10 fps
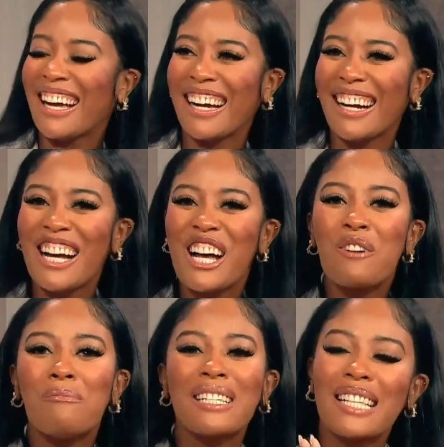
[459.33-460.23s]

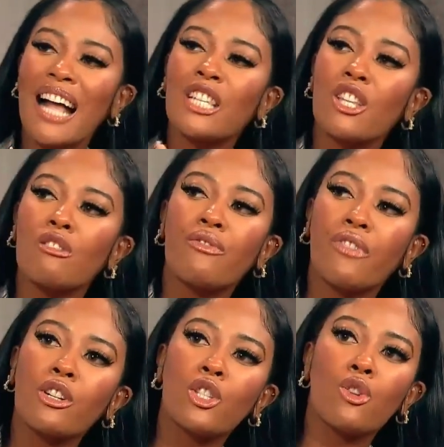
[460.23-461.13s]
Besides those first
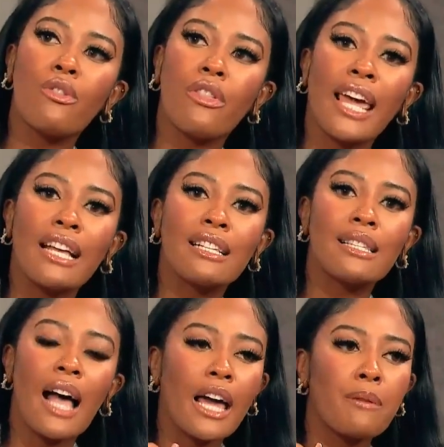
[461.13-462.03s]
two things,
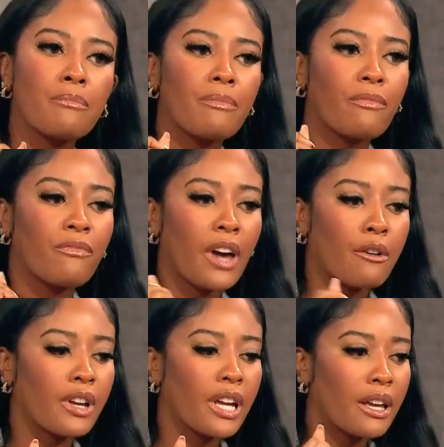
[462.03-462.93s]
I'm very,
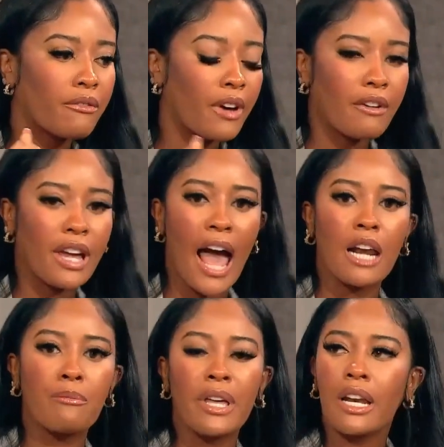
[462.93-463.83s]
very adamant
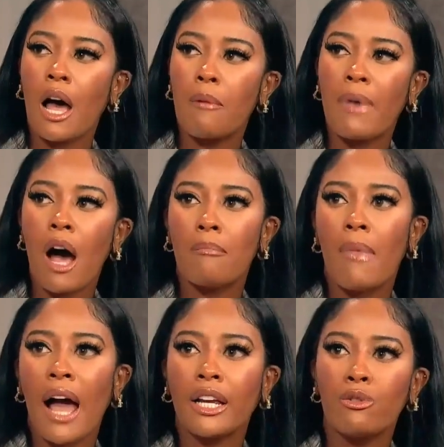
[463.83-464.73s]
about my
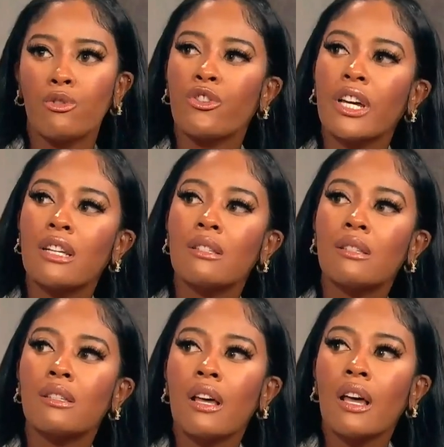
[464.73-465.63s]
nutrients,
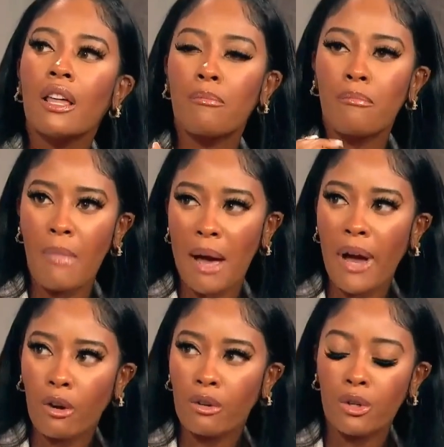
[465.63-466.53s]
my
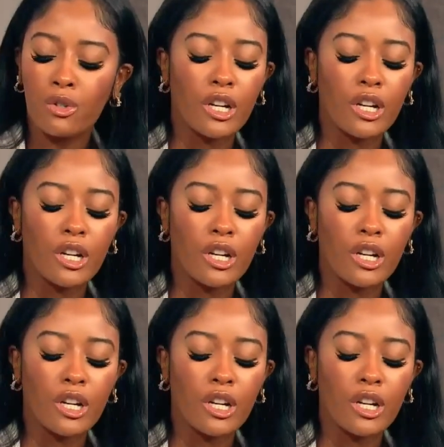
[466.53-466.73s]
micronutrients.